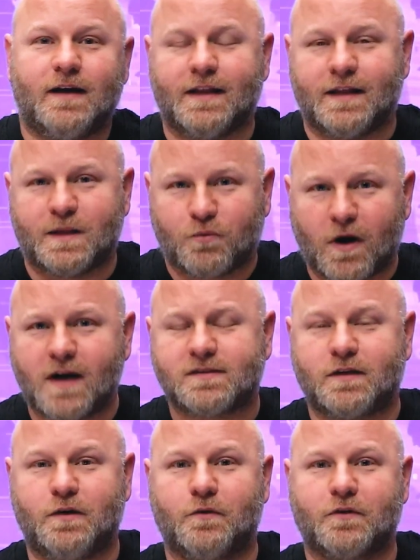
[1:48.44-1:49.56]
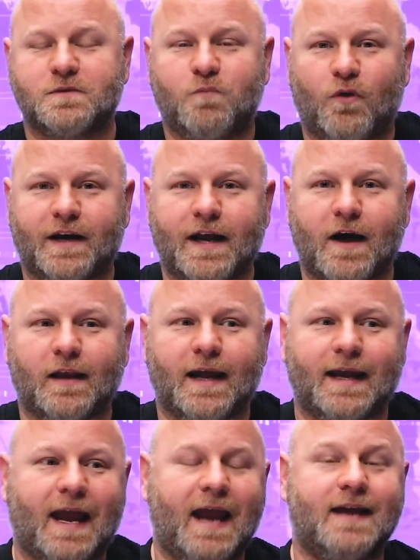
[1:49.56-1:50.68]
And then the prosecutors pointed out,
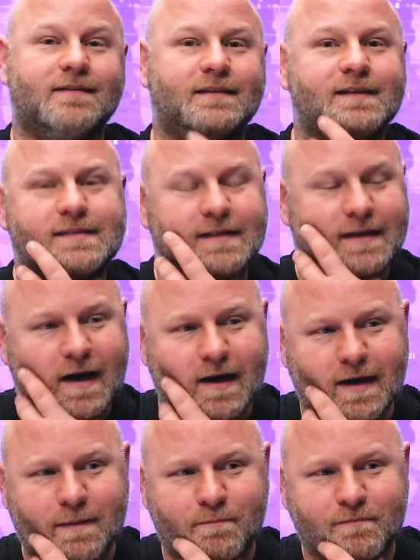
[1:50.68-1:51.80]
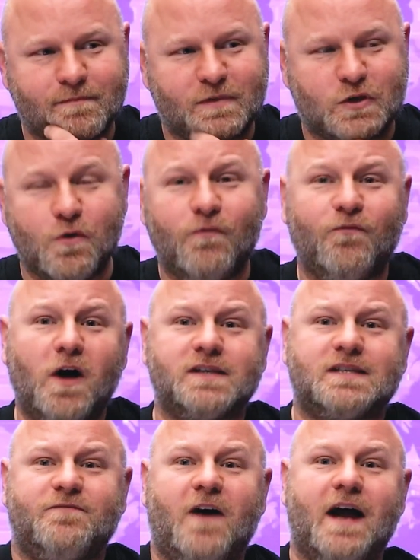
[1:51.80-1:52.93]
like, hey, listen, you
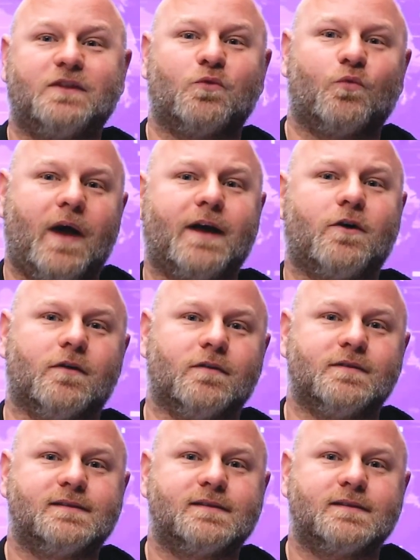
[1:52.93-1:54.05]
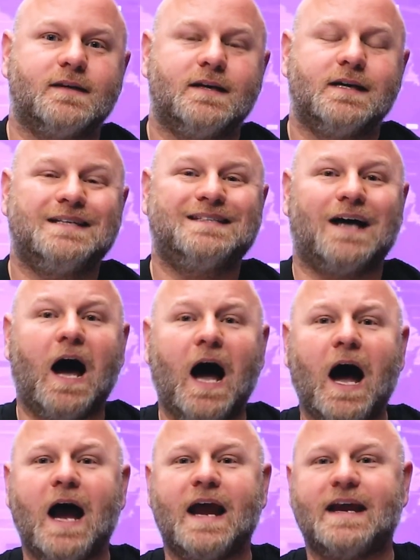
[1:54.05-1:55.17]
falsified the records to
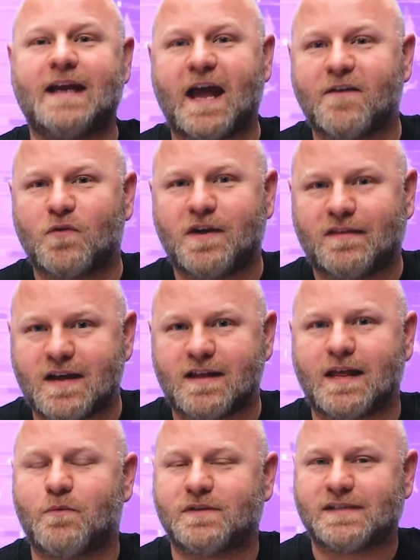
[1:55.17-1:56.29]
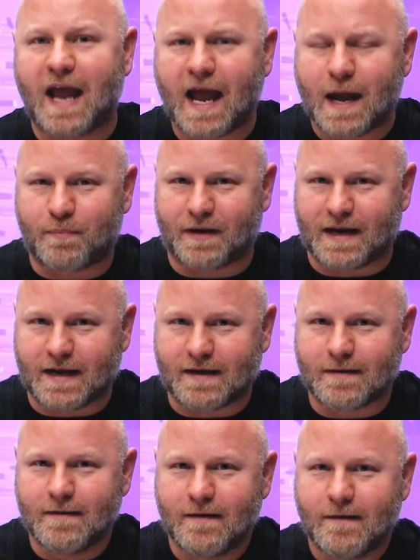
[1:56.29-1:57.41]
hide everything that was happening,
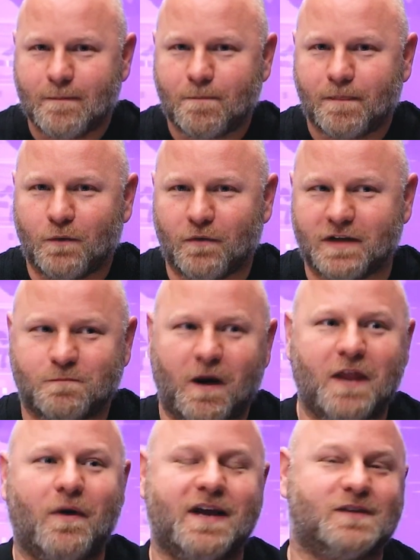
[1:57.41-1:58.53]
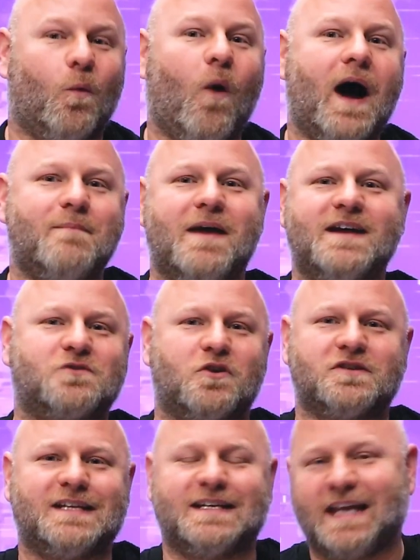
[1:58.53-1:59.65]
which, by the way, is why
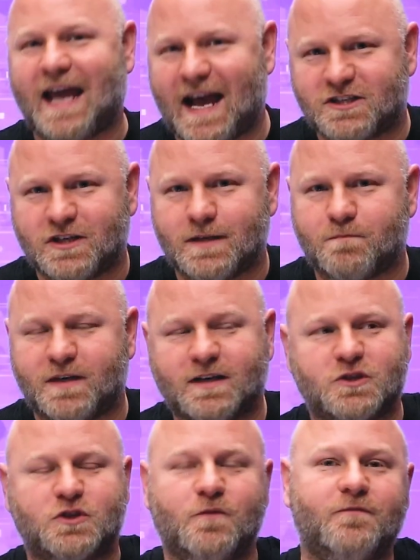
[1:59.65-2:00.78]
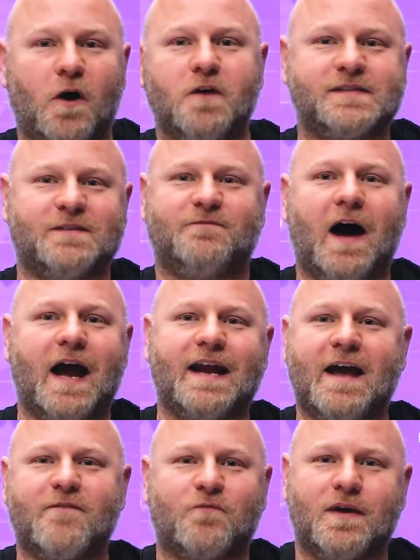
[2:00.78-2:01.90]
Mazars didn't catch it, because you falsified
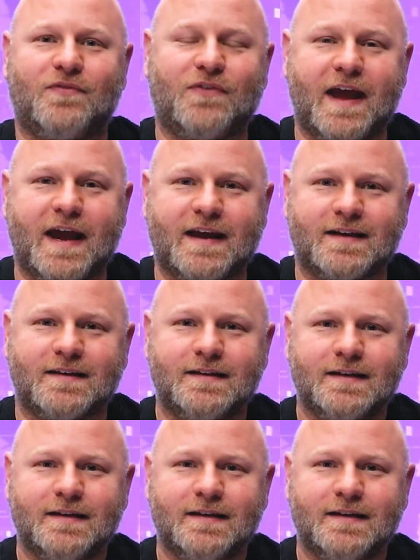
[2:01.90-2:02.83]
everything.